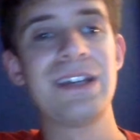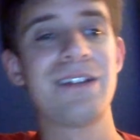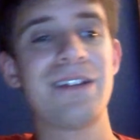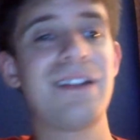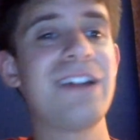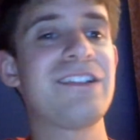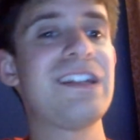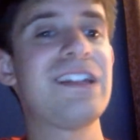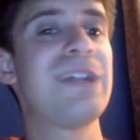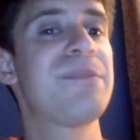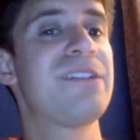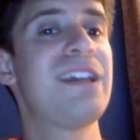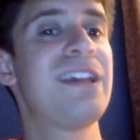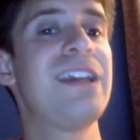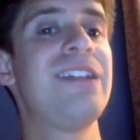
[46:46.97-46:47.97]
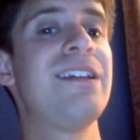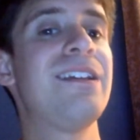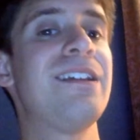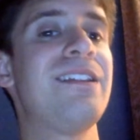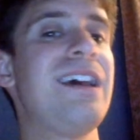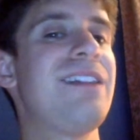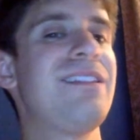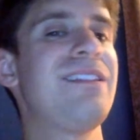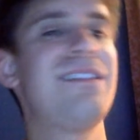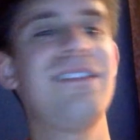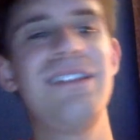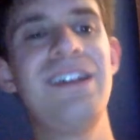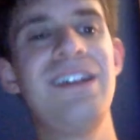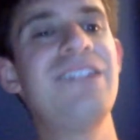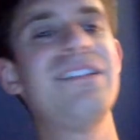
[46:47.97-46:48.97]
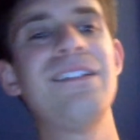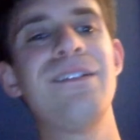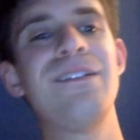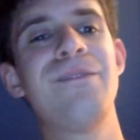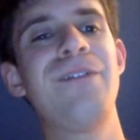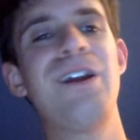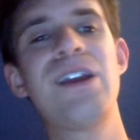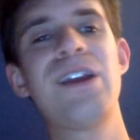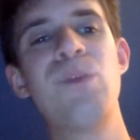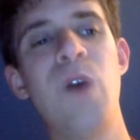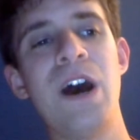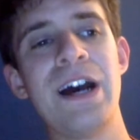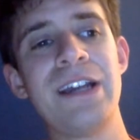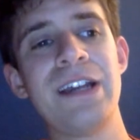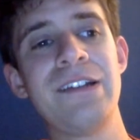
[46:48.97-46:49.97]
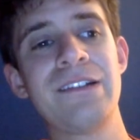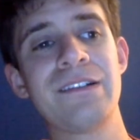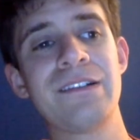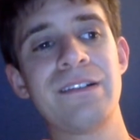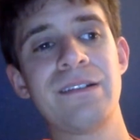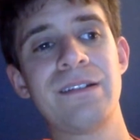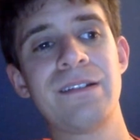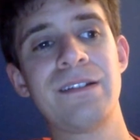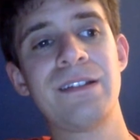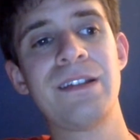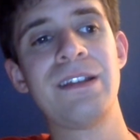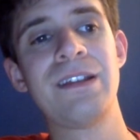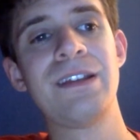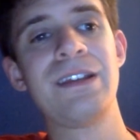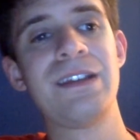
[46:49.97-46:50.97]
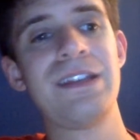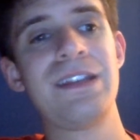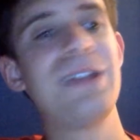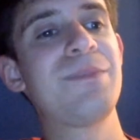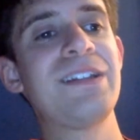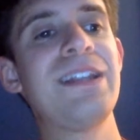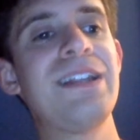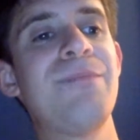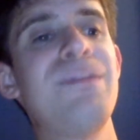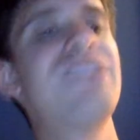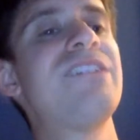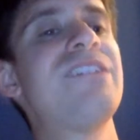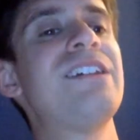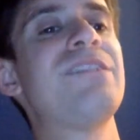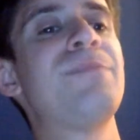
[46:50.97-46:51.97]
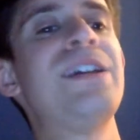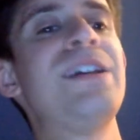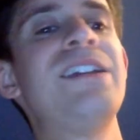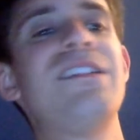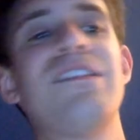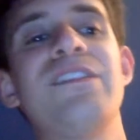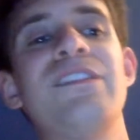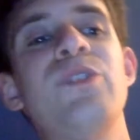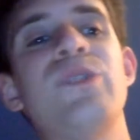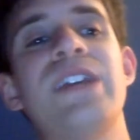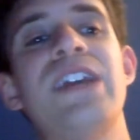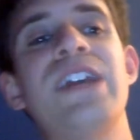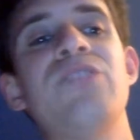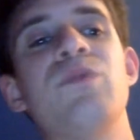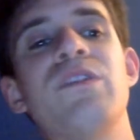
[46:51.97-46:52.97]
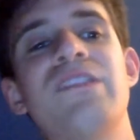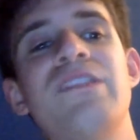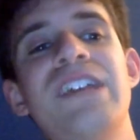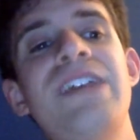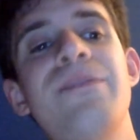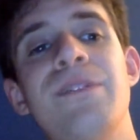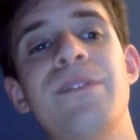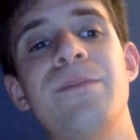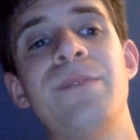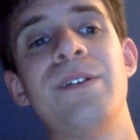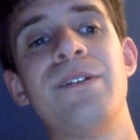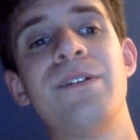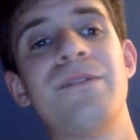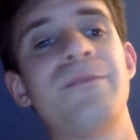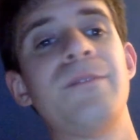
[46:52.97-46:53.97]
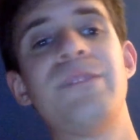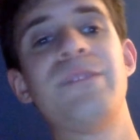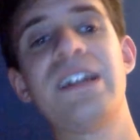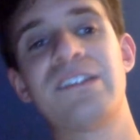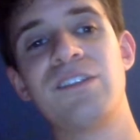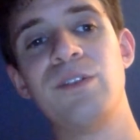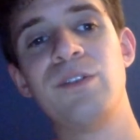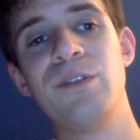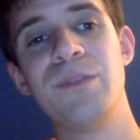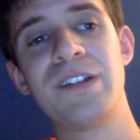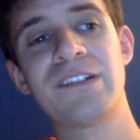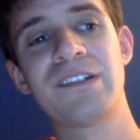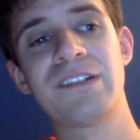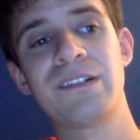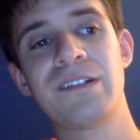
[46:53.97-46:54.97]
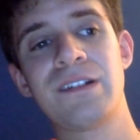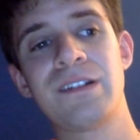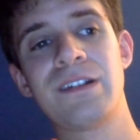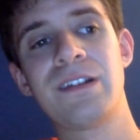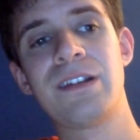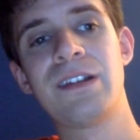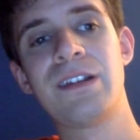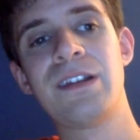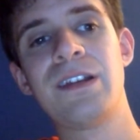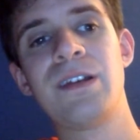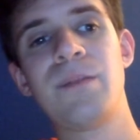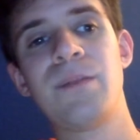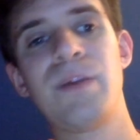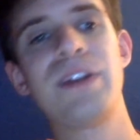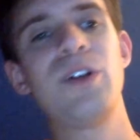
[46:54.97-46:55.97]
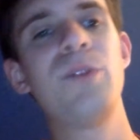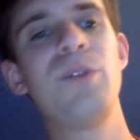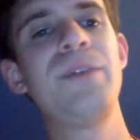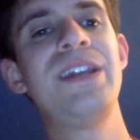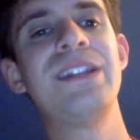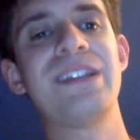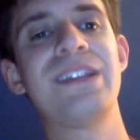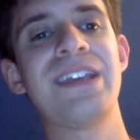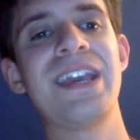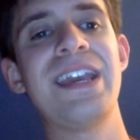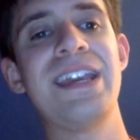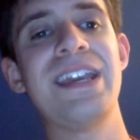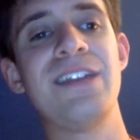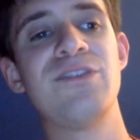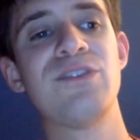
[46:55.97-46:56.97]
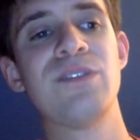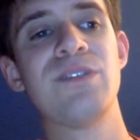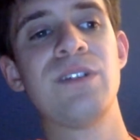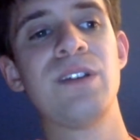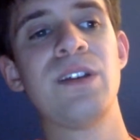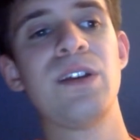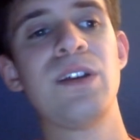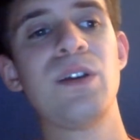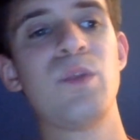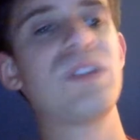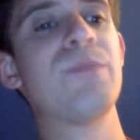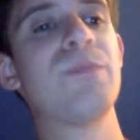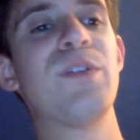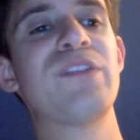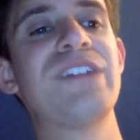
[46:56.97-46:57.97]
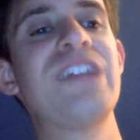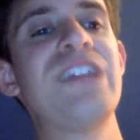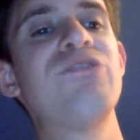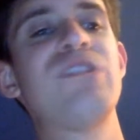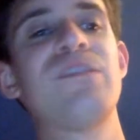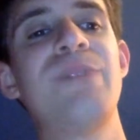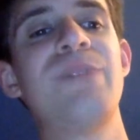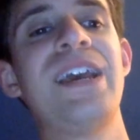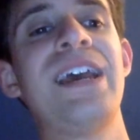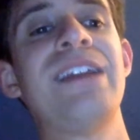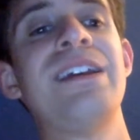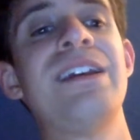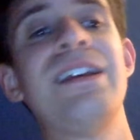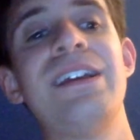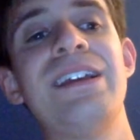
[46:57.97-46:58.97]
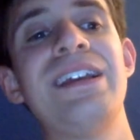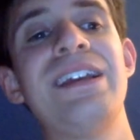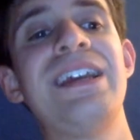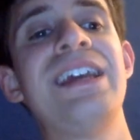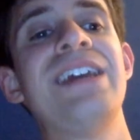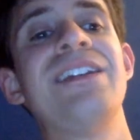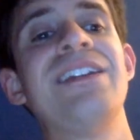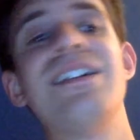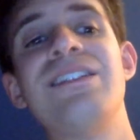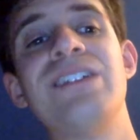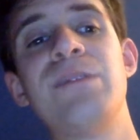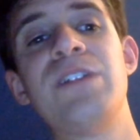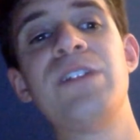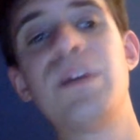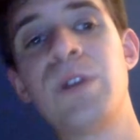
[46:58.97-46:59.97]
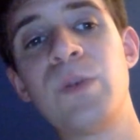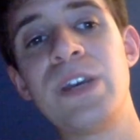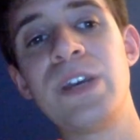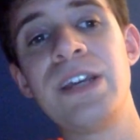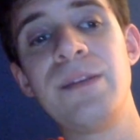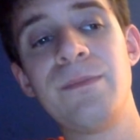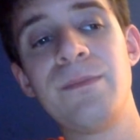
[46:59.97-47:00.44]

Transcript: Lashley ended up saying that isn't very wise. He ended up saying that Miz thinks being in a steel cage will save him from Dexter Lumis. But he'll be in the cage with the most dangerous man in W W E.